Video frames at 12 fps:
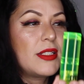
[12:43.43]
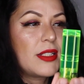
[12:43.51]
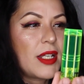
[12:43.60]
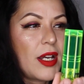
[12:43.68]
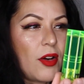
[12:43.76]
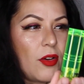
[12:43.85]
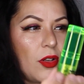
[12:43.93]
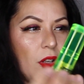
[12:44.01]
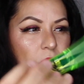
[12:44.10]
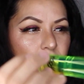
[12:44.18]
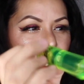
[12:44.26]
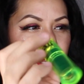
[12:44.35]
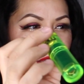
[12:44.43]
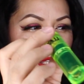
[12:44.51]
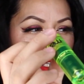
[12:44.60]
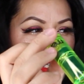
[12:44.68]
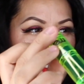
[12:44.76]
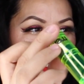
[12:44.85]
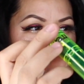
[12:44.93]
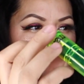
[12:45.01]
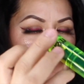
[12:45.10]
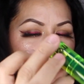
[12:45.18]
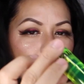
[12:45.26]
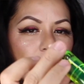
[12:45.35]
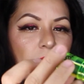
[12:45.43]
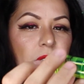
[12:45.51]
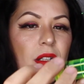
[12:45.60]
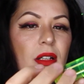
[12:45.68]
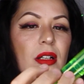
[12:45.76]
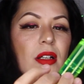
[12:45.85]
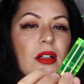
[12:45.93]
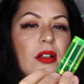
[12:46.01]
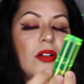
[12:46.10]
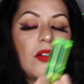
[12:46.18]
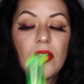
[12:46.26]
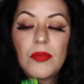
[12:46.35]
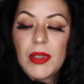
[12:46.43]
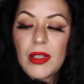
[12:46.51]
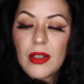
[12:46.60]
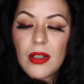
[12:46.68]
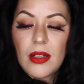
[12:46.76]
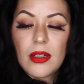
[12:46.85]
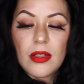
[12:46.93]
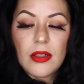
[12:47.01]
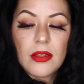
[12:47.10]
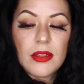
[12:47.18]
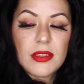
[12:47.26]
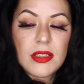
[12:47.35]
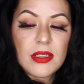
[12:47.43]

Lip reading: detail. Look at this. Oh my god, this